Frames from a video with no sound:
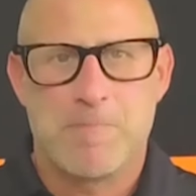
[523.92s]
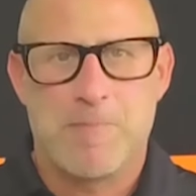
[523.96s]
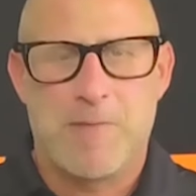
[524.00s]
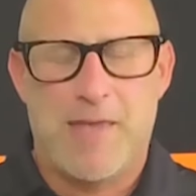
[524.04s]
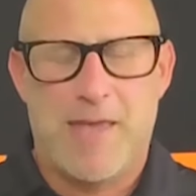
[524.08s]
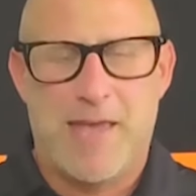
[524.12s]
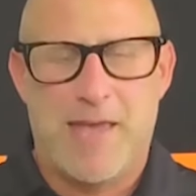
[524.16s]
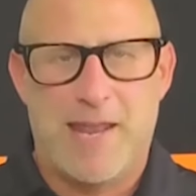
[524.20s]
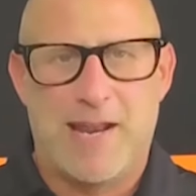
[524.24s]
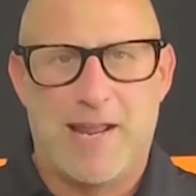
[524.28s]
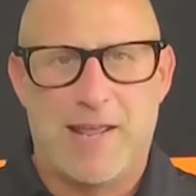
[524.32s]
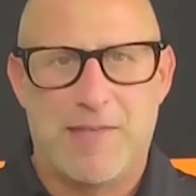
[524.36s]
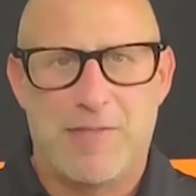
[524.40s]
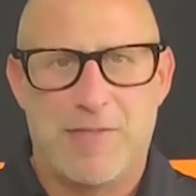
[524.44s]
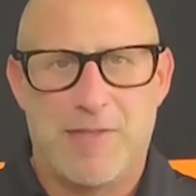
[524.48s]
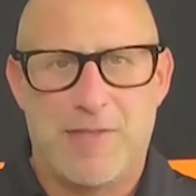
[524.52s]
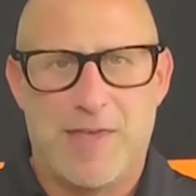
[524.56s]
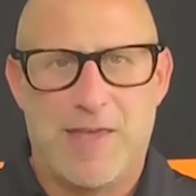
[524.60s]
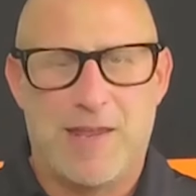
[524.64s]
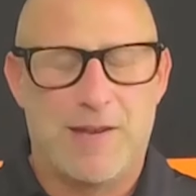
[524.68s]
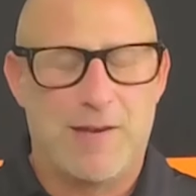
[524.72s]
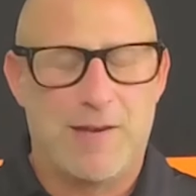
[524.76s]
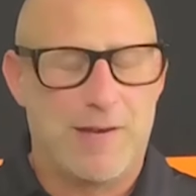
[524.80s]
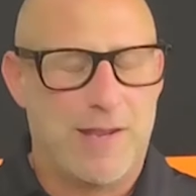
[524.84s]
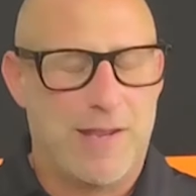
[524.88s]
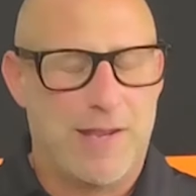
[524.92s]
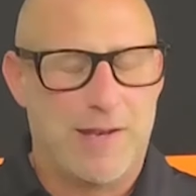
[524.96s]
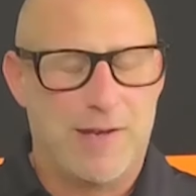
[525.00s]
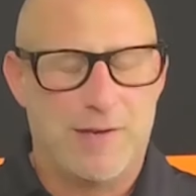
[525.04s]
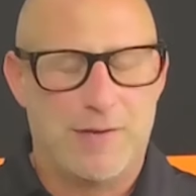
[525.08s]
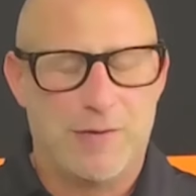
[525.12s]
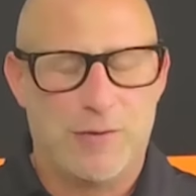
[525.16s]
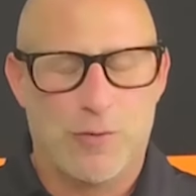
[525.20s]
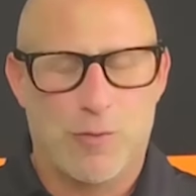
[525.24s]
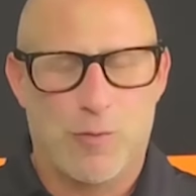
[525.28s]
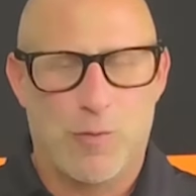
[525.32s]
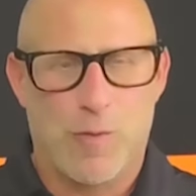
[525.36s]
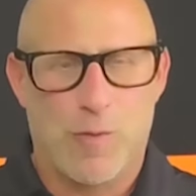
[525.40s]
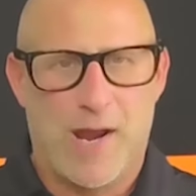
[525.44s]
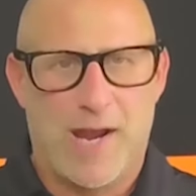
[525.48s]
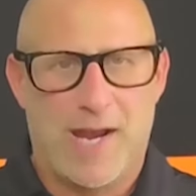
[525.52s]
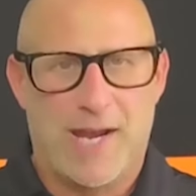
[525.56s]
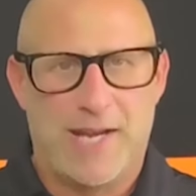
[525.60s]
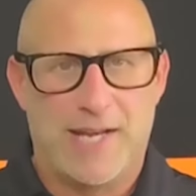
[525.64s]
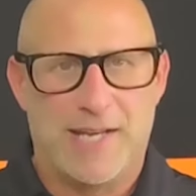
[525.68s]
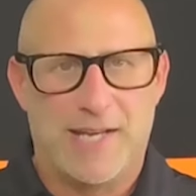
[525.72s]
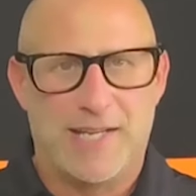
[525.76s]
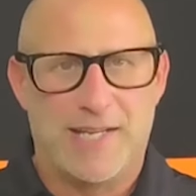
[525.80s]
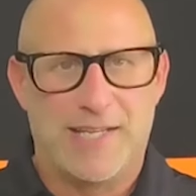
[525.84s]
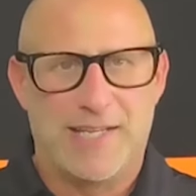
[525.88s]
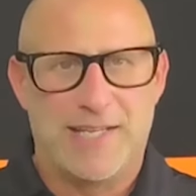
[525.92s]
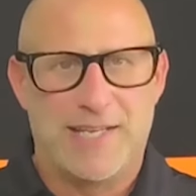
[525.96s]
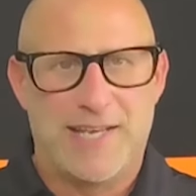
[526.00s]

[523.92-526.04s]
And you're right.